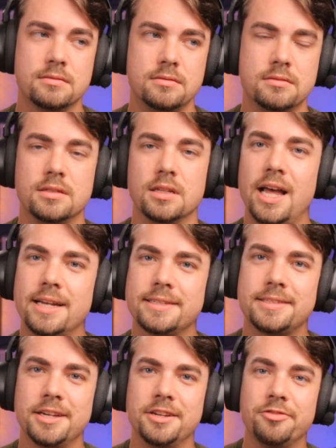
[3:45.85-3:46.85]
The last
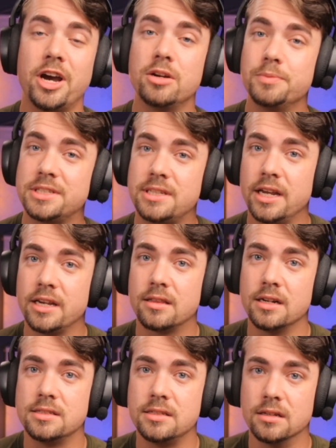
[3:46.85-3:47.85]
and final mistake that I
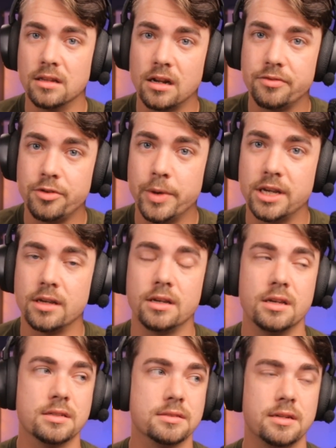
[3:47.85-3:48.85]
see a lot of you making
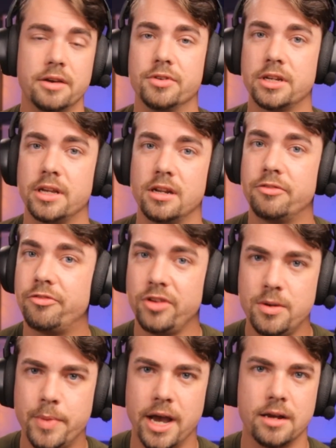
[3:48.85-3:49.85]
is never getting
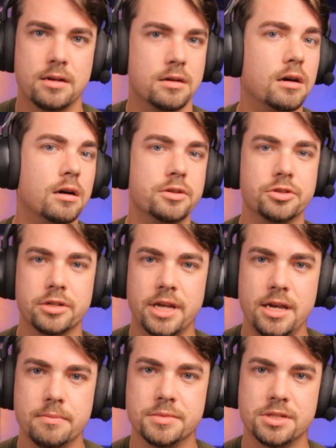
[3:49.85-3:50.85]
feedback on your
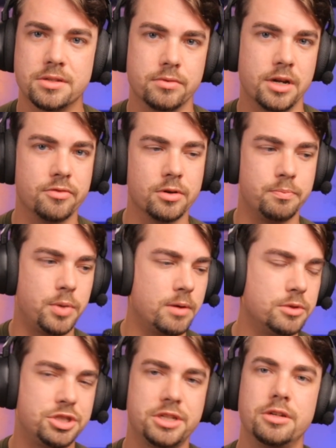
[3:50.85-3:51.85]
games. So never
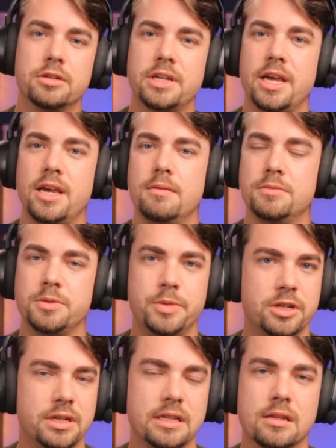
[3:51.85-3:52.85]
publishing your games,
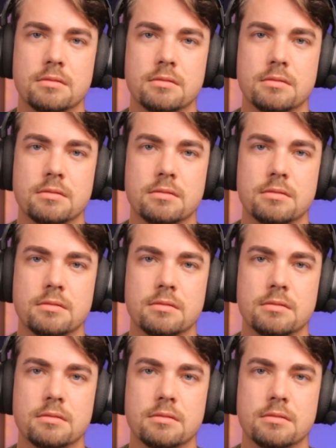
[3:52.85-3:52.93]
building them,